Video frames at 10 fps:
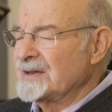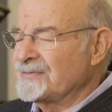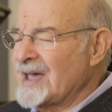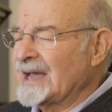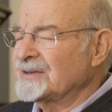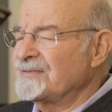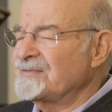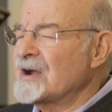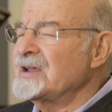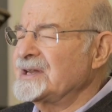in fact,
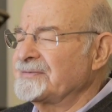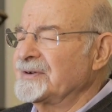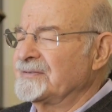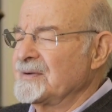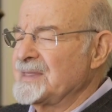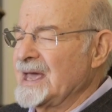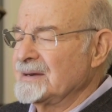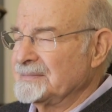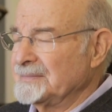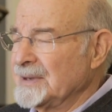very different from that,
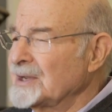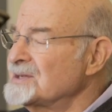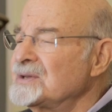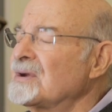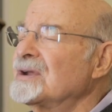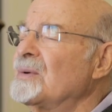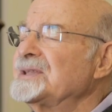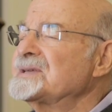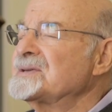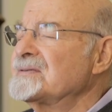because you don't know
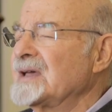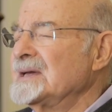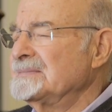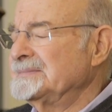what to survey.